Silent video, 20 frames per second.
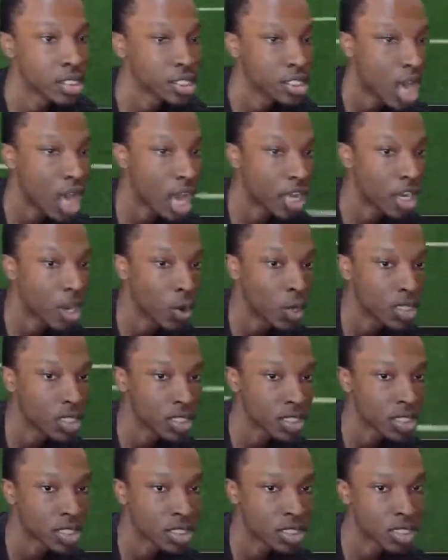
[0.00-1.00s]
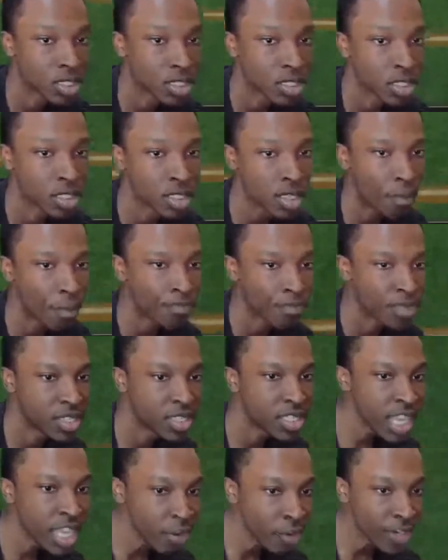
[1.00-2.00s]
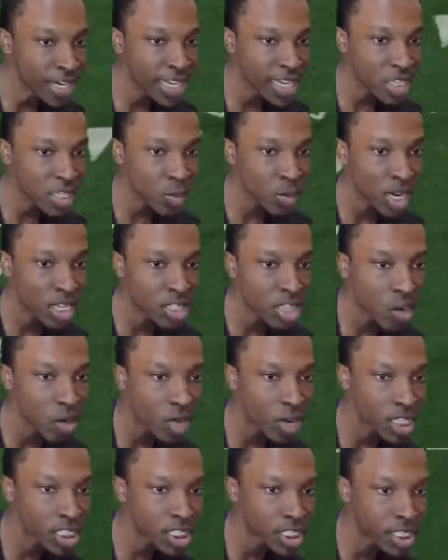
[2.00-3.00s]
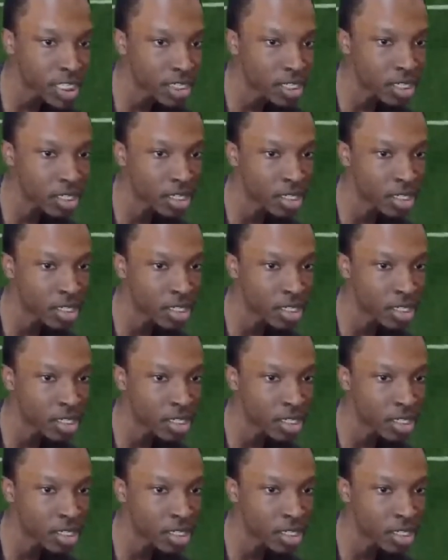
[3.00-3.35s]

Y'all know it's something serious when I start rushing it.